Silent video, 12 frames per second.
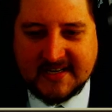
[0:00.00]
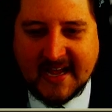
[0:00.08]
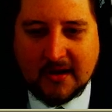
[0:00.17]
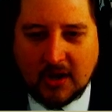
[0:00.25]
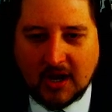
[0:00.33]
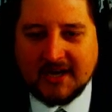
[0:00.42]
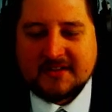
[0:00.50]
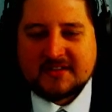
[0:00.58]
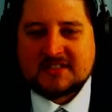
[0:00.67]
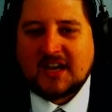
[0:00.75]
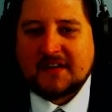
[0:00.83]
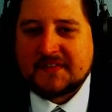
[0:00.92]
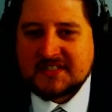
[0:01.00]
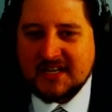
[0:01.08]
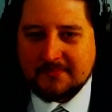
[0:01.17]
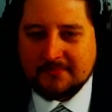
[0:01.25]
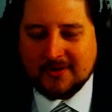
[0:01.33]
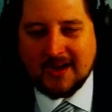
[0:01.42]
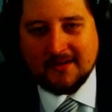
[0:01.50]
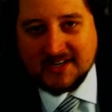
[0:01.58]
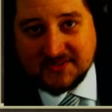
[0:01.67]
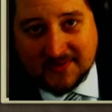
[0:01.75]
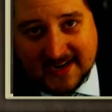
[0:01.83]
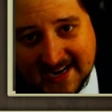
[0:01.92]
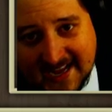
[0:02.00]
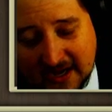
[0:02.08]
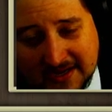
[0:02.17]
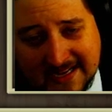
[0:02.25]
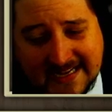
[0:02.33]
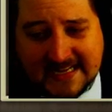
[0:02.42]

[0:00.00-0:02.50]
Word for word: Now on to the stuff that's in progress right now.